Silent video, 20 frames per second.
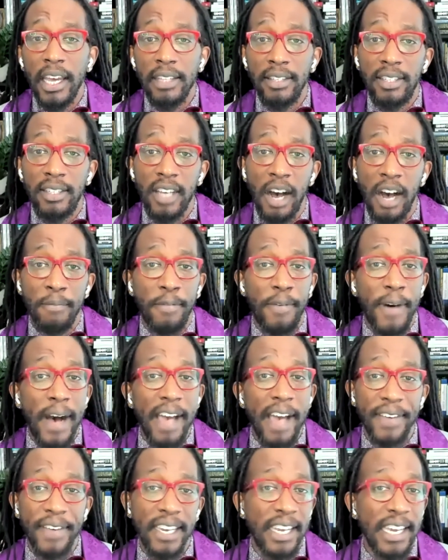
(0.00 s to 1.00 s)
in Psalm
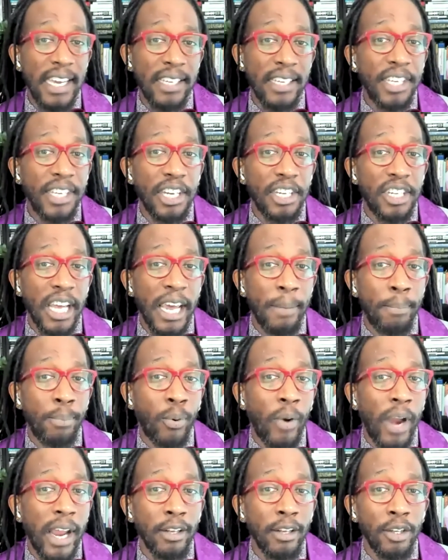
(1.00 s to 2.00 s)
5, it isn't a
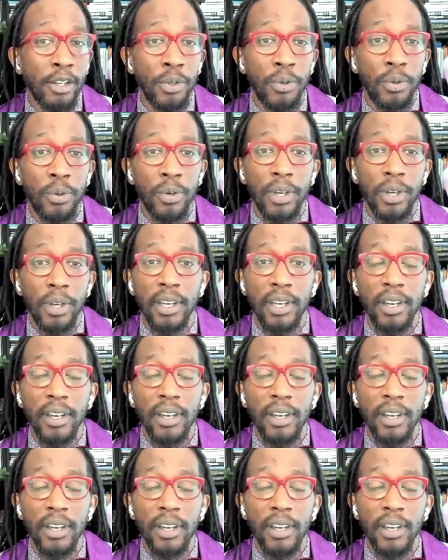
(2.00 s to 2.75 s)
prelude.